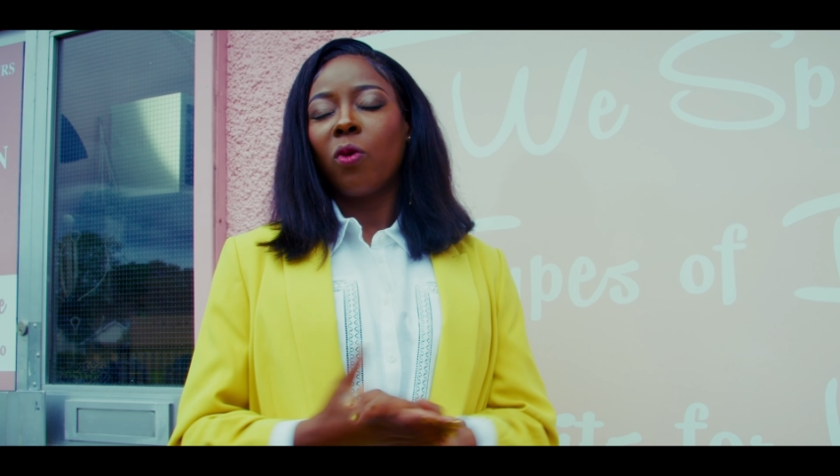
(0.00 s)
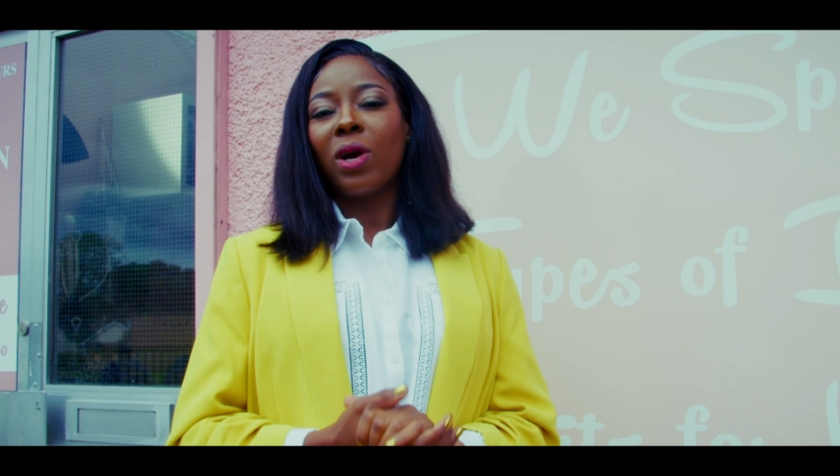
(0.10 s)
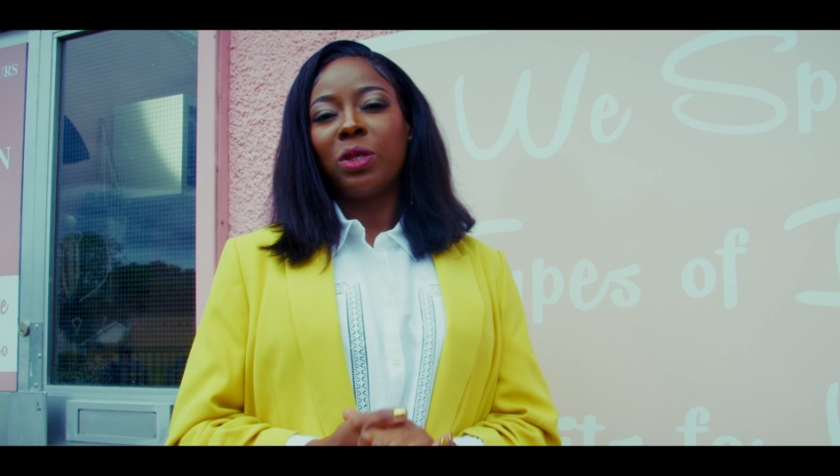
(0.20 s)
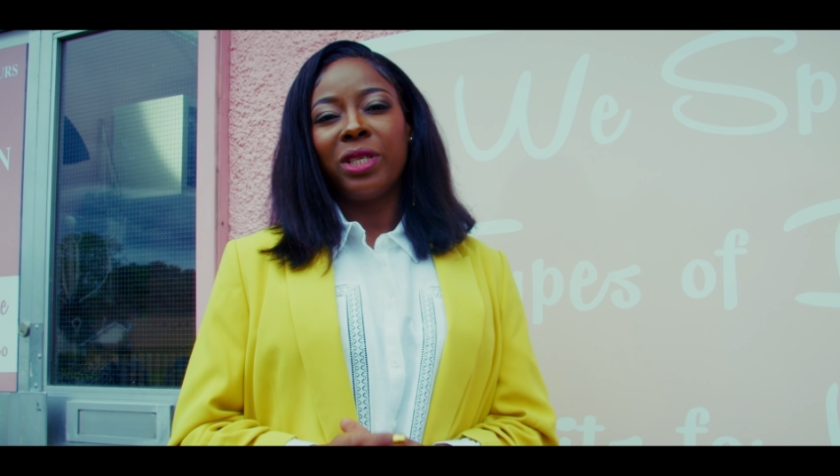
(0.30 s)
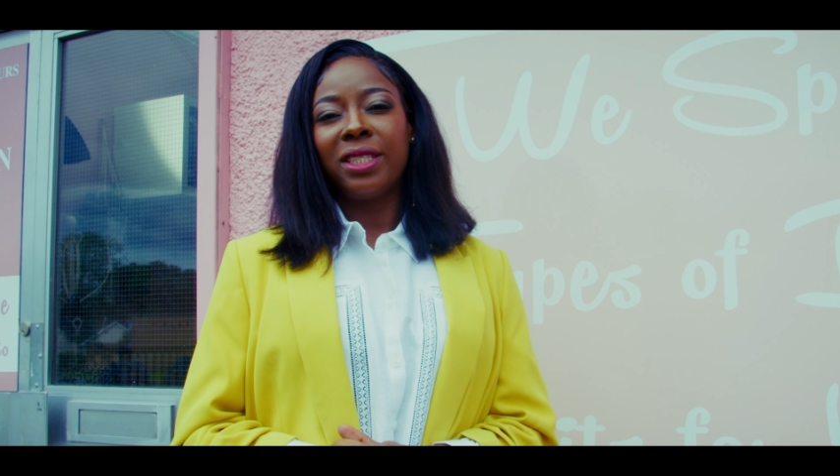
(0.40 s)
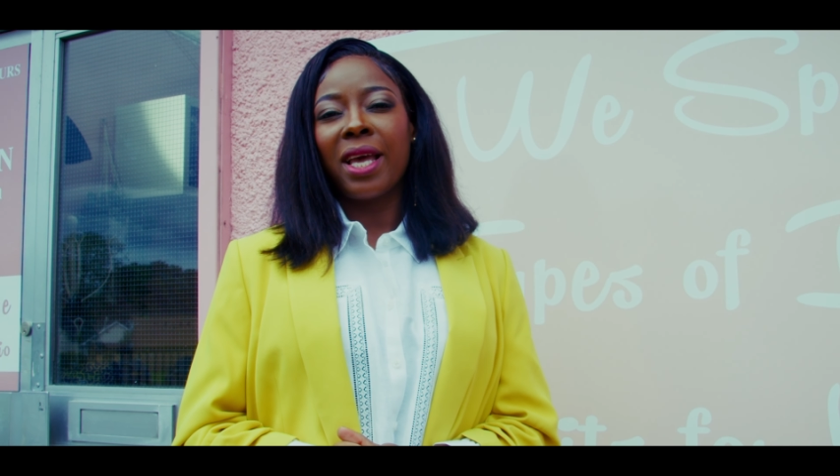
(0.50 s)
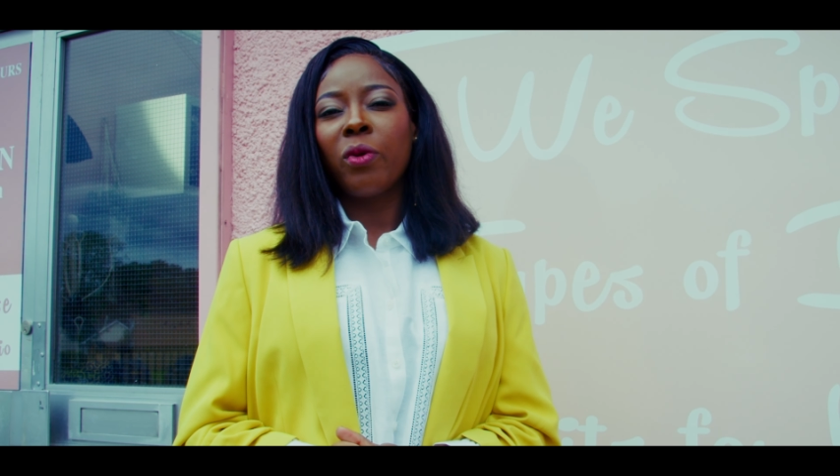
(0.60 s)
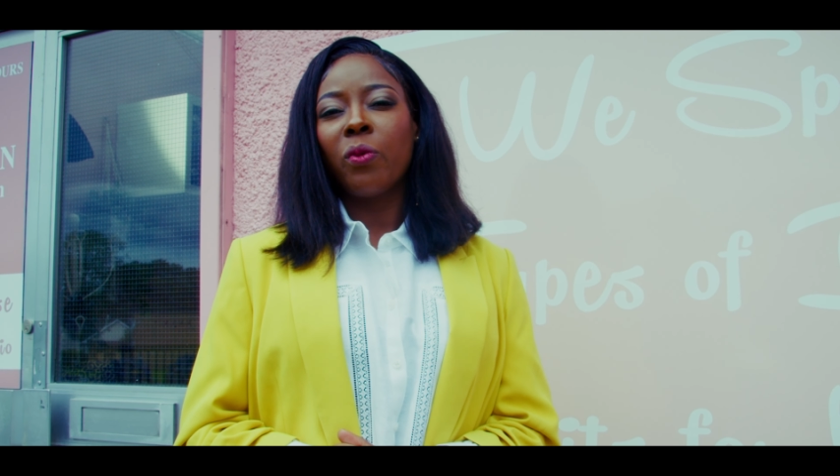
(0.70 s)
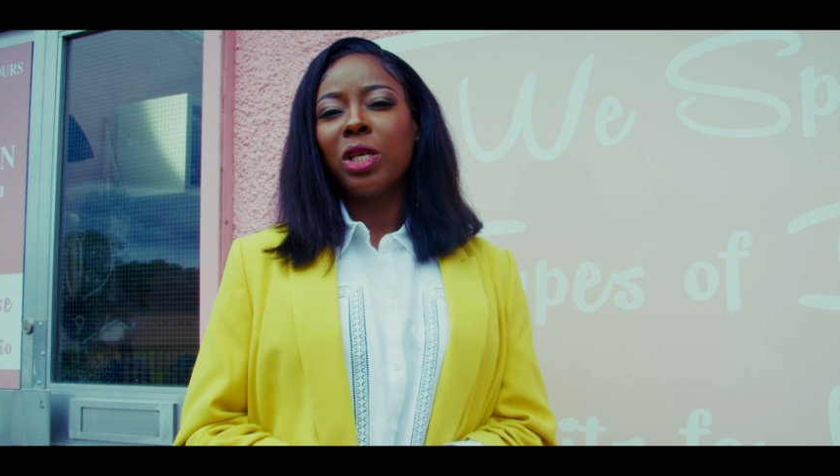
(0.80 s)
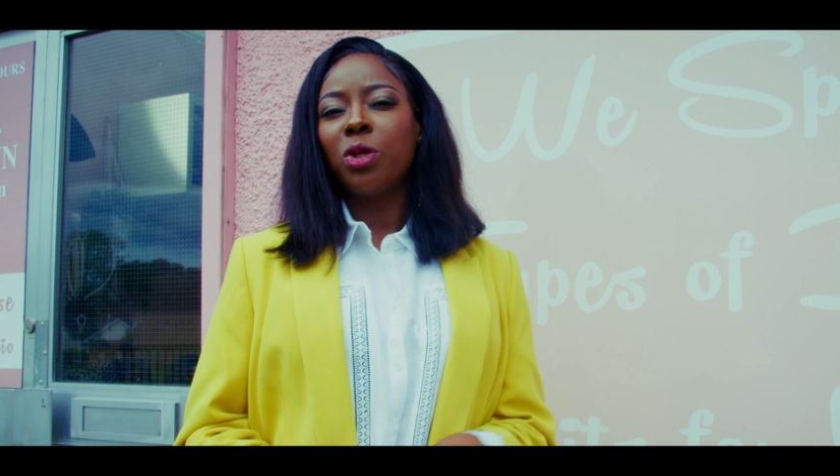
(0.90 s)
what we say
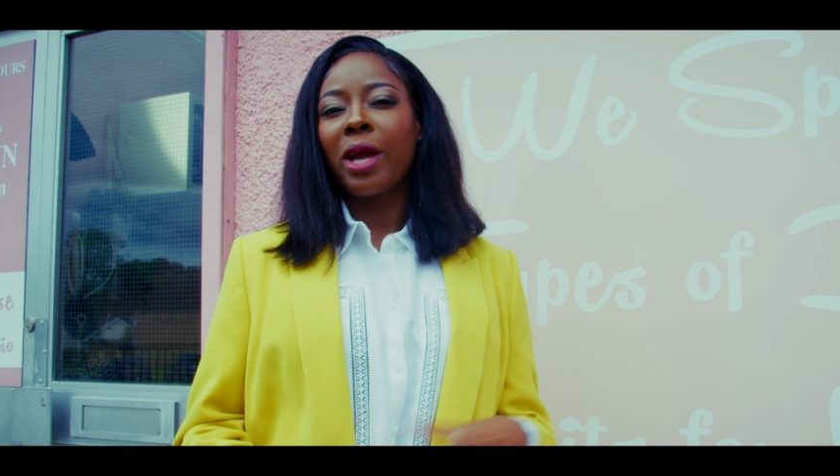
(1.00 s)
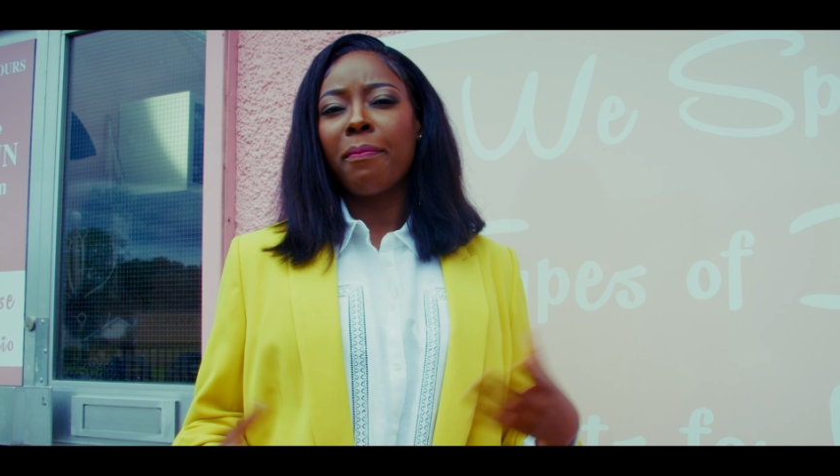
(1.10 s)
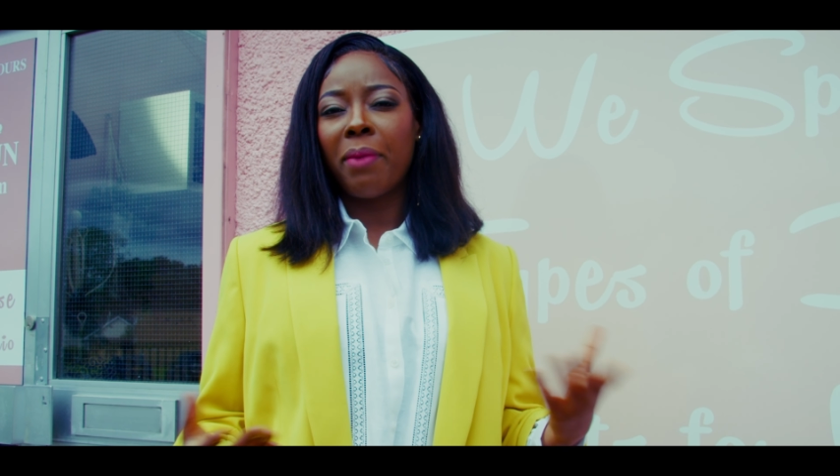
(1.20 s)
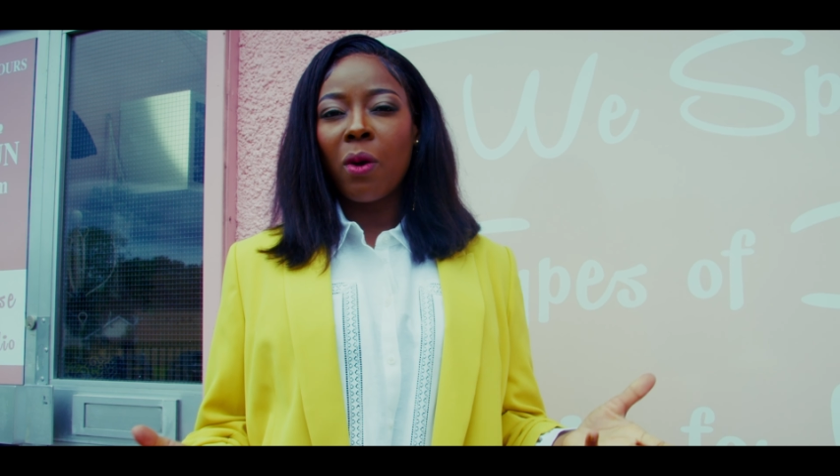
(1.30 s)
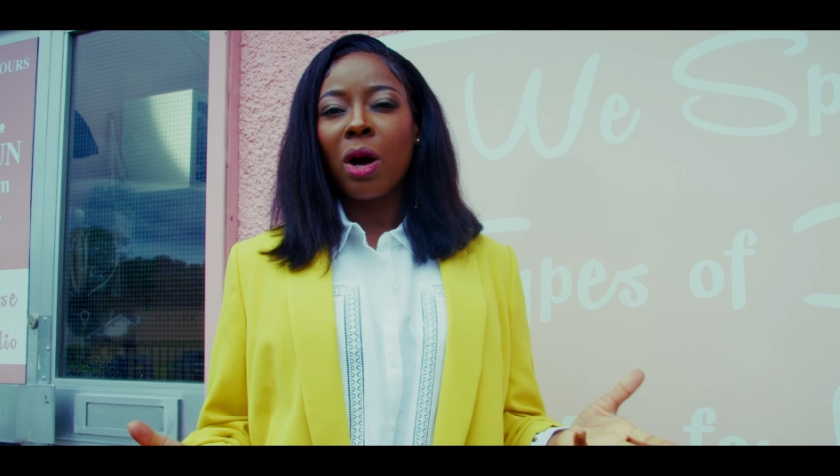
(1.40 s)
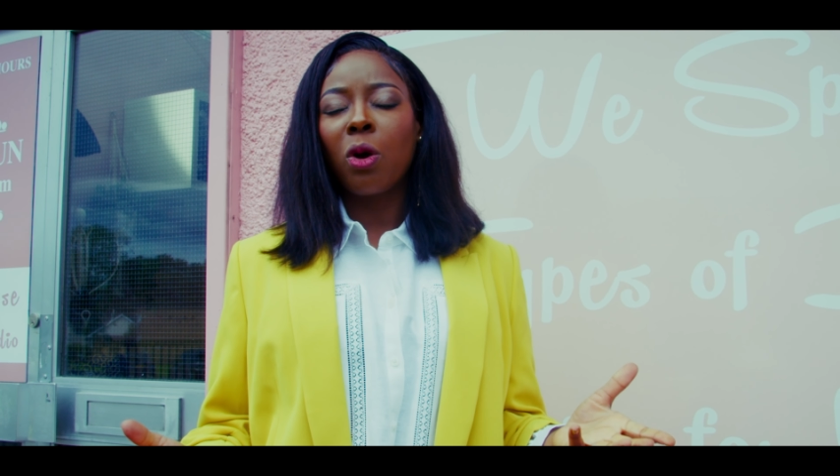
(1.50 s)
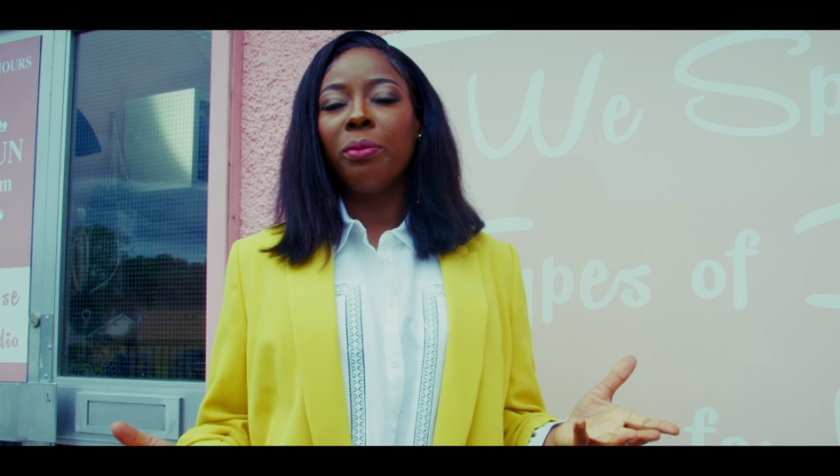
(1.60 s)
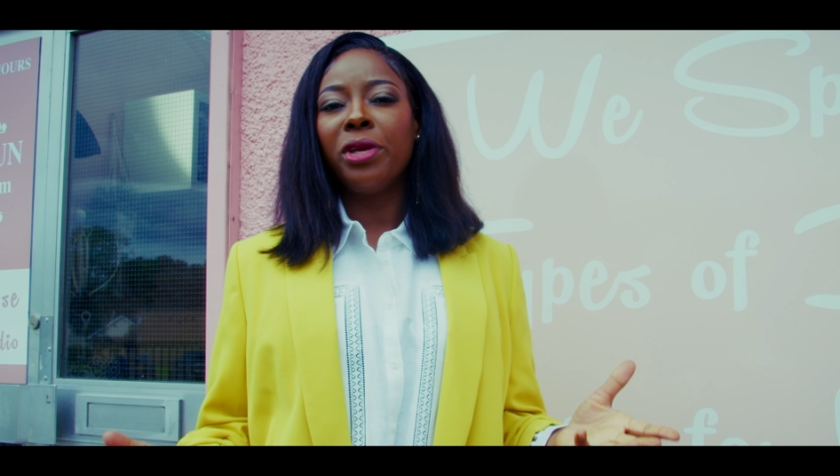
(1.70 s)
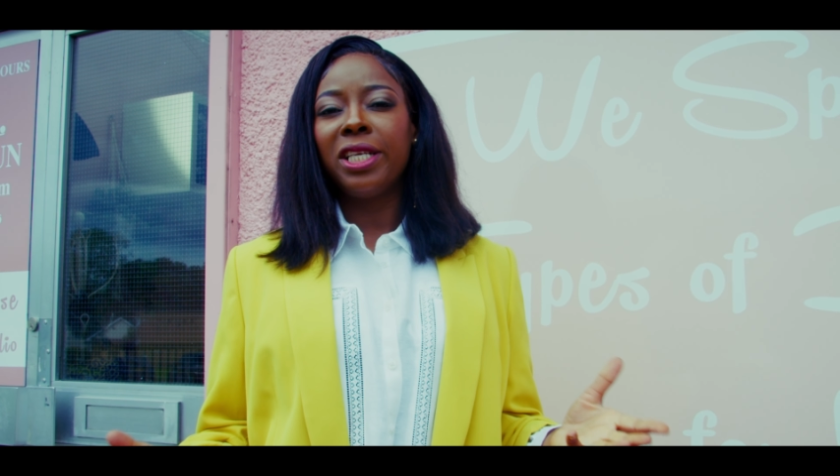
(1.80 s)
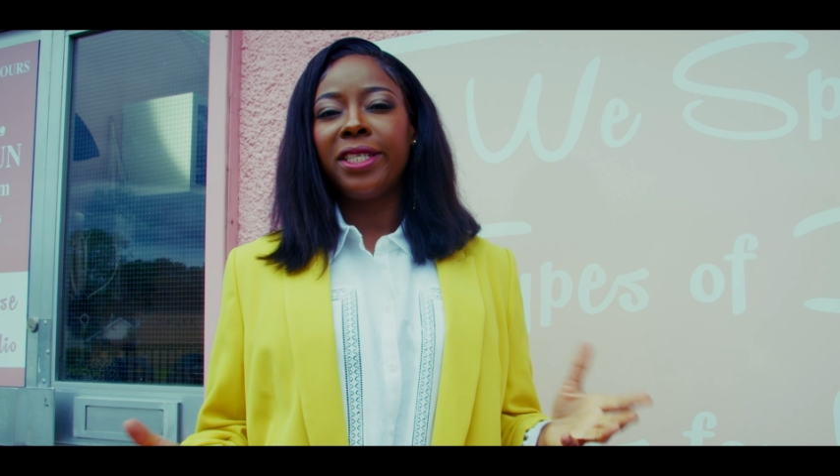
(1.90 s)
we want to empower
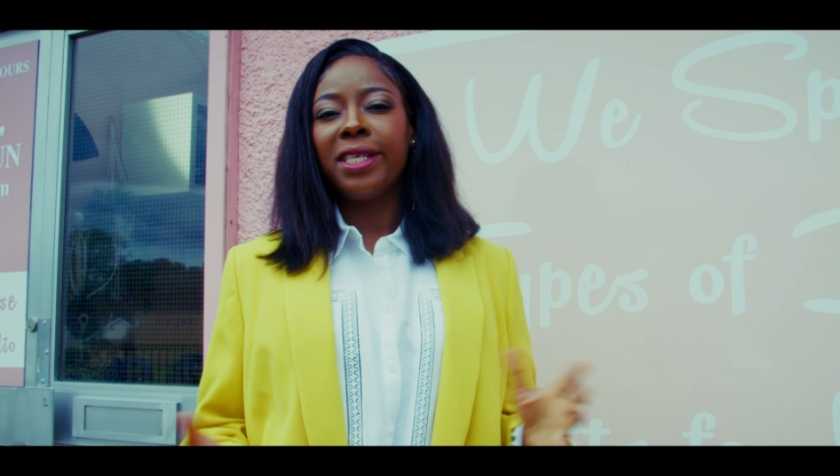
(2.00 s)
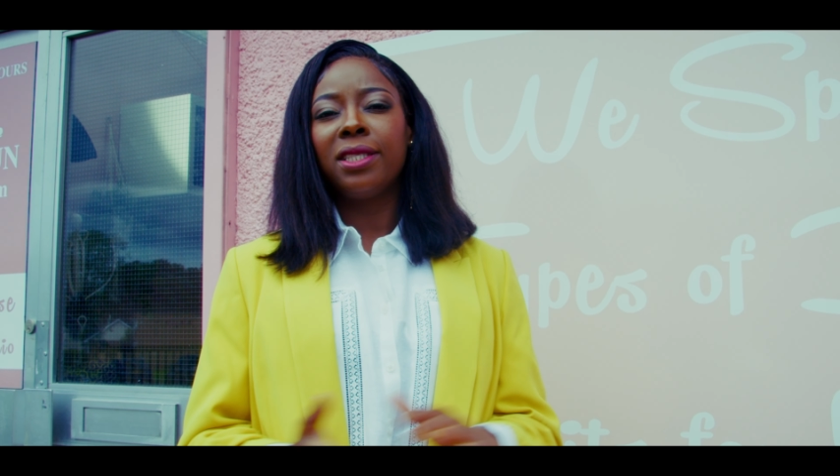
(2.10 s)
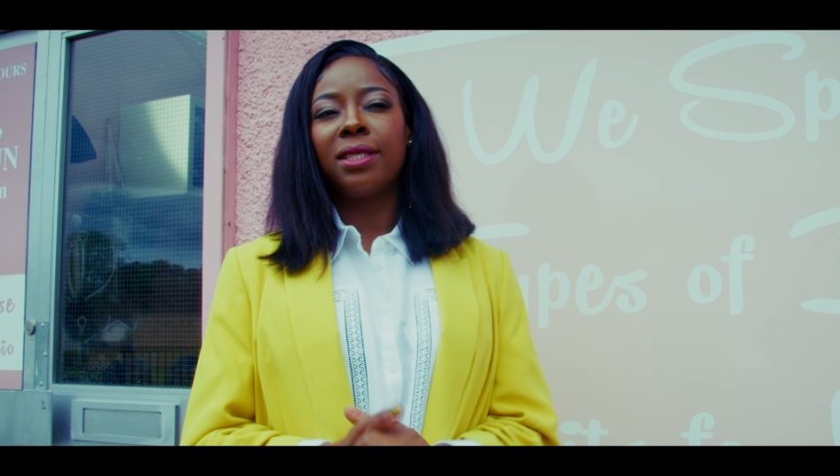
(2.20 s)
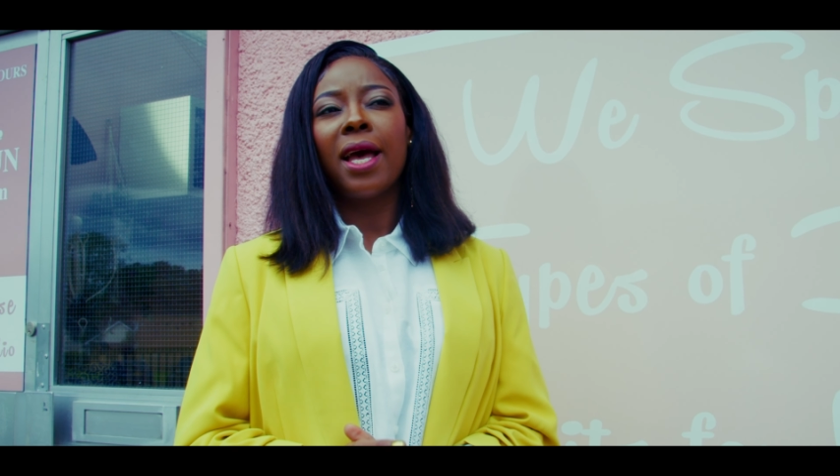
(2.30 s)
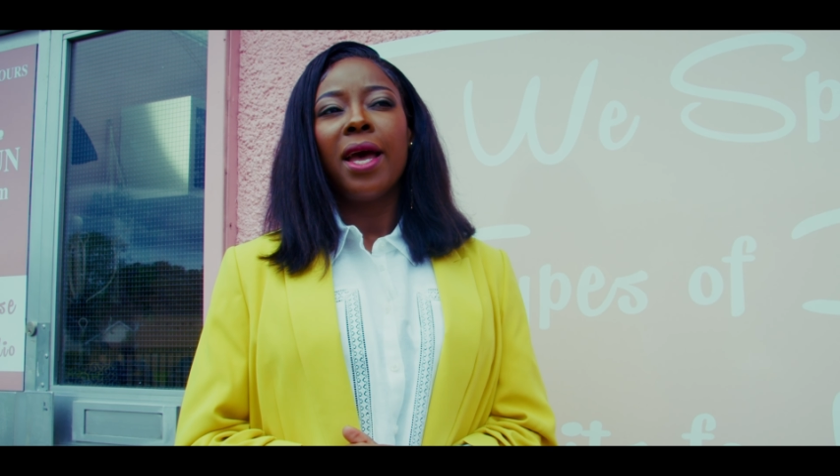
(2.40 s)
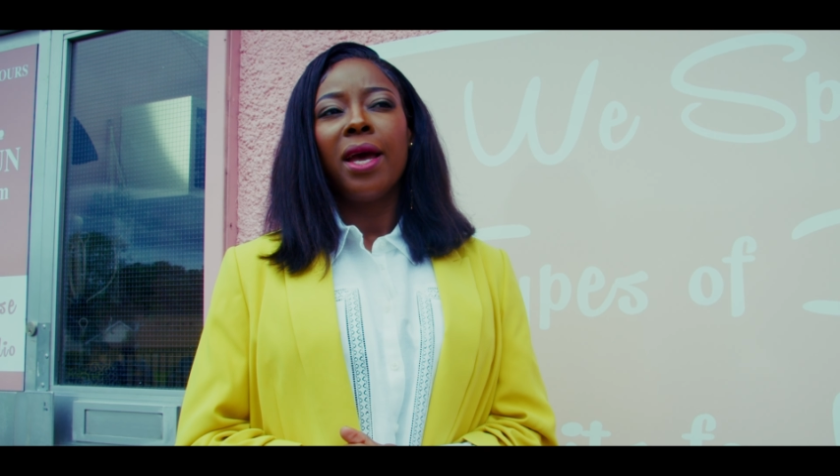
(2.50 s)
communities